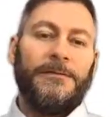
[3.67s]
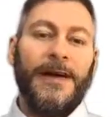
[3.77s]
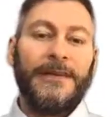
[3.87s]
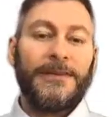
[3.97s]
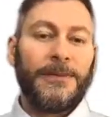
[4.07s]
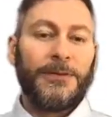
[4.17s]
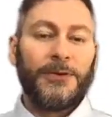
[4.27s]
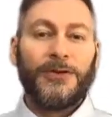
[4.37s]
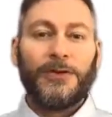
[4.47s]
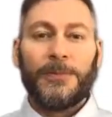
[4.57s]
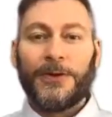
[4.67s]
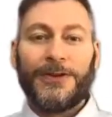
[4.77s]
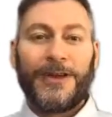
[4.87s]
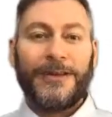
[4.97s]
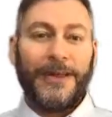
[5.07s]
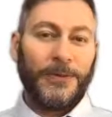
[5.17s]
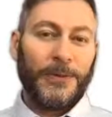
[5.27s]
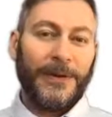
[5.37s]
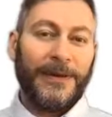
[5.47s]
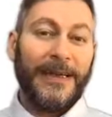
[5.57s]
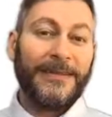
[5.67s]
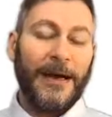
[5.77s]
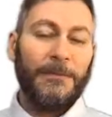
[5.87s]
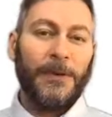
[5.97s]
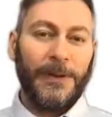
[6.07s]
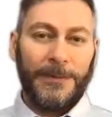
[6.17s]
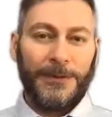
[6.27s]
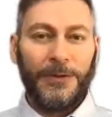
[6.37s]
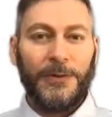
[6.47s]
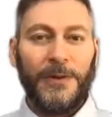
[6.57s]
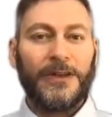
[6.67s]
Fadi's approach to project network example number 2.